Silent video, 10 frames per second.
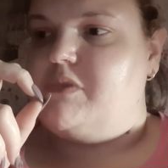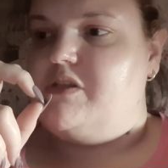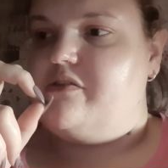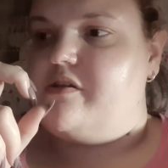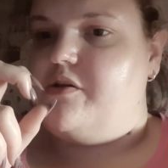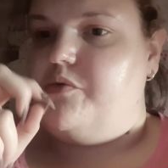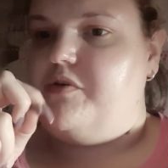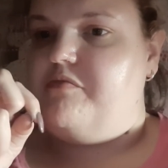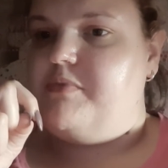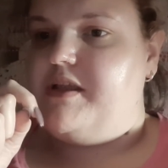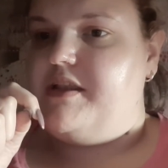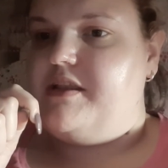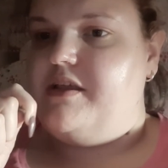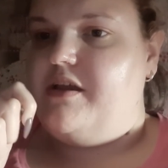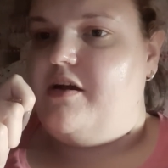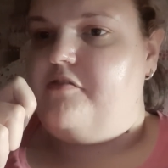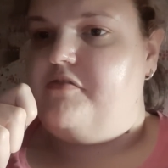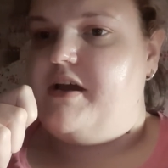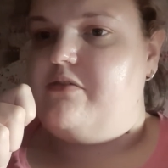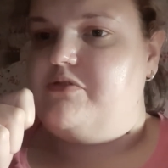So I've
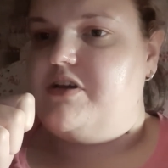found